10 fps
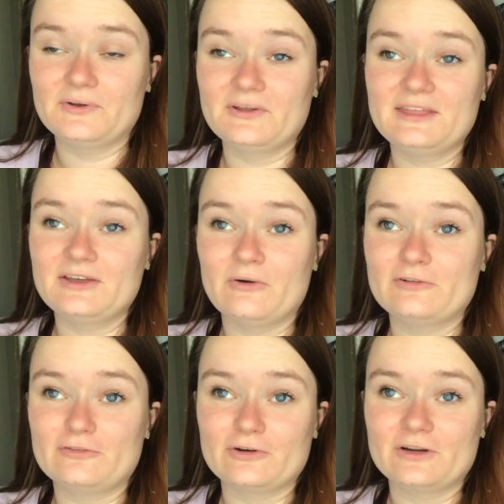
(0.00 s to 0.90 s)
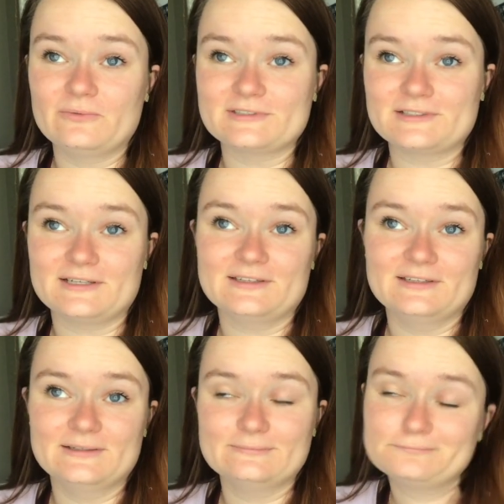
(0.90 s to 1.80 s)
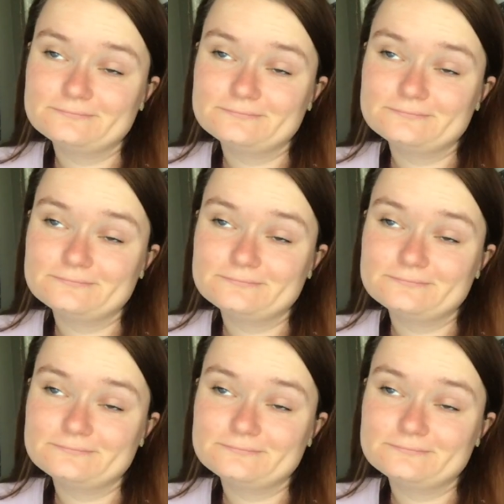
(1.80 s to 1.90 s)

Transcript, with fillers: The only thing going for it was like the